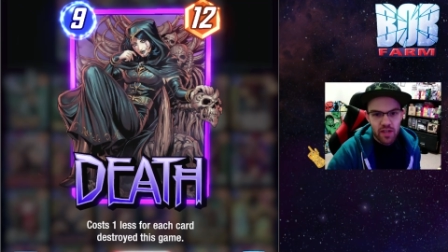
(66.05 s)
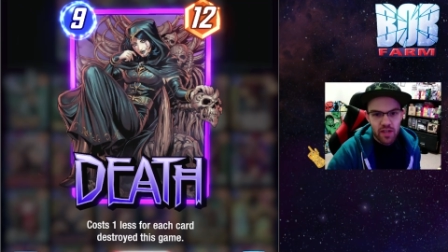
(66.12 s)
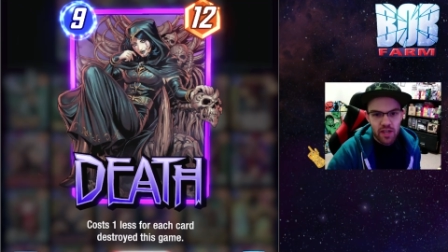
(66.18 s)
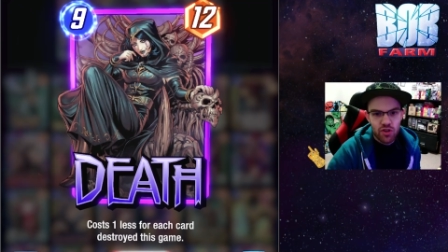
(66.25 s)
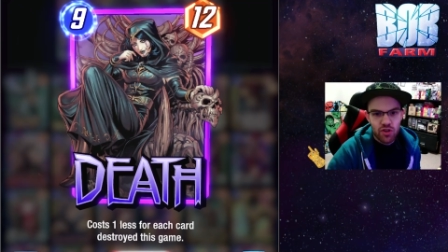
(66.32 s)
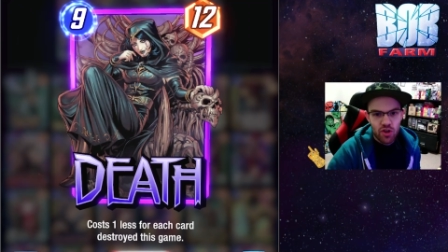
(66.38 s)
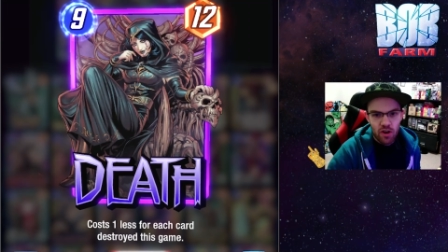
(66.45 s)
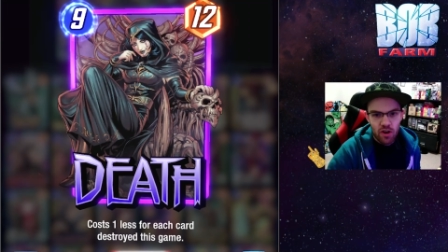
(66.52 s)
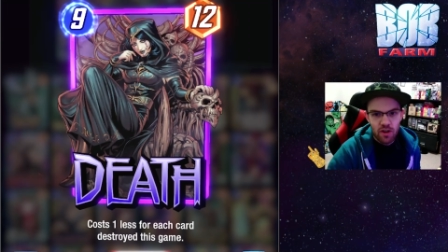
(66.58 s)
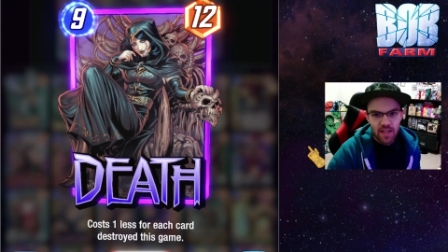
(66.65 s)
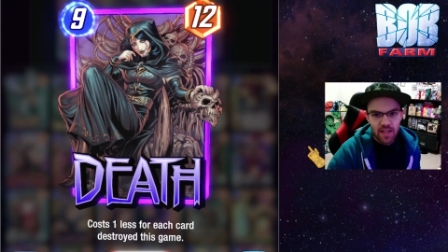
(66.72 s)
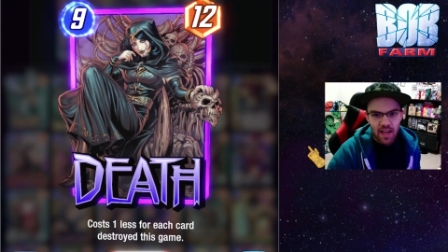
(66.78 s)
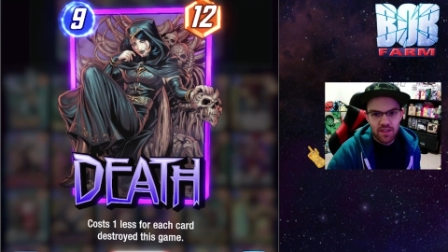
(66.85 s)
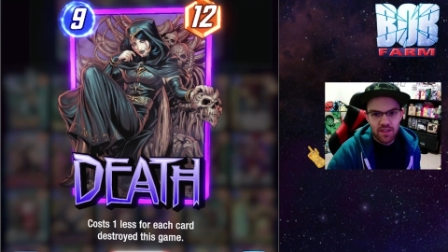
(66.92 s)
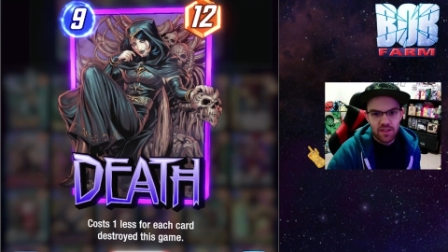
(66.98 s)
each card
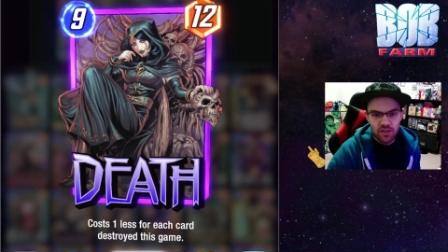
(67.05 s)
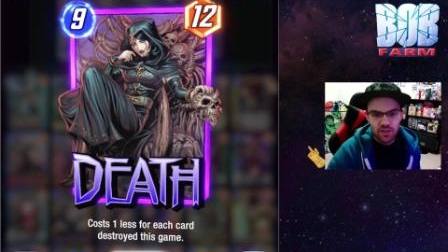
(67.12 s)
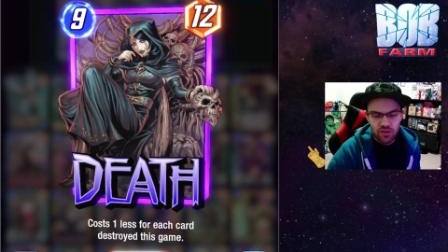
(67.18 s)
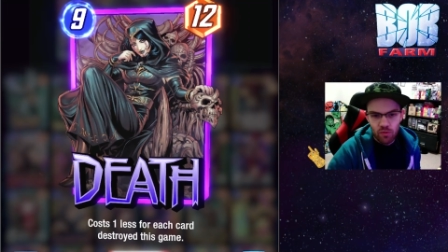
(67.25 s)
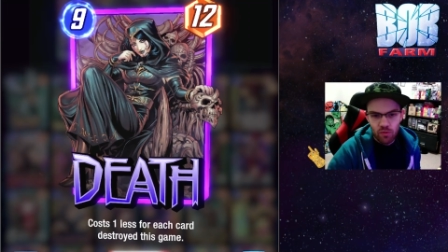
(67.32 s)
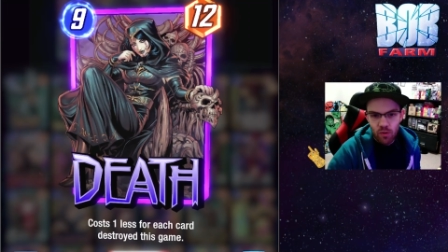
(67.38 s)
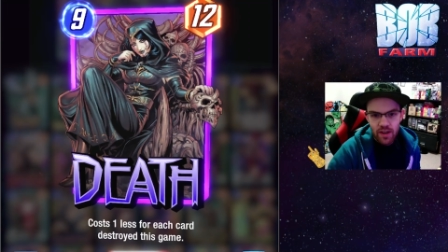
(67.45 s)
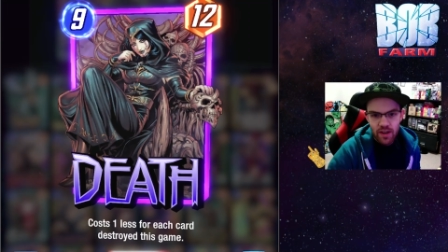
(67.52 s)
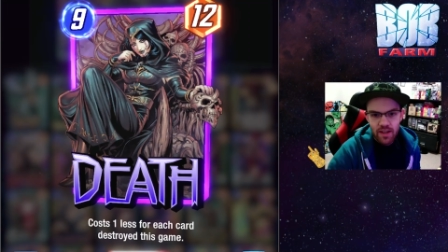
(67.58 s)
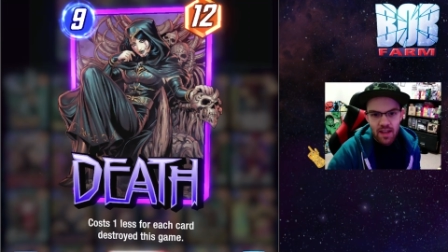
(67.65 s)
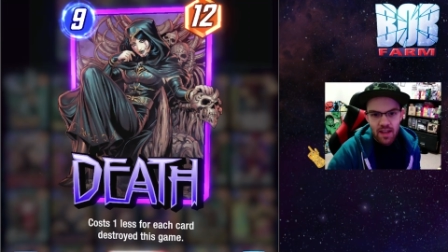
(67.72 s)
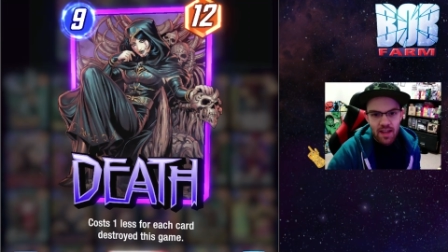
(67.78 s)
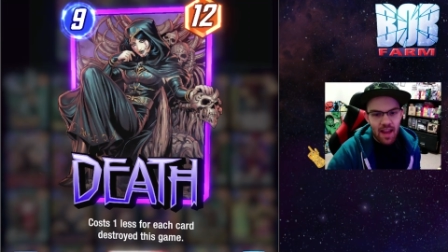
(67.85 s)
that's destroyed,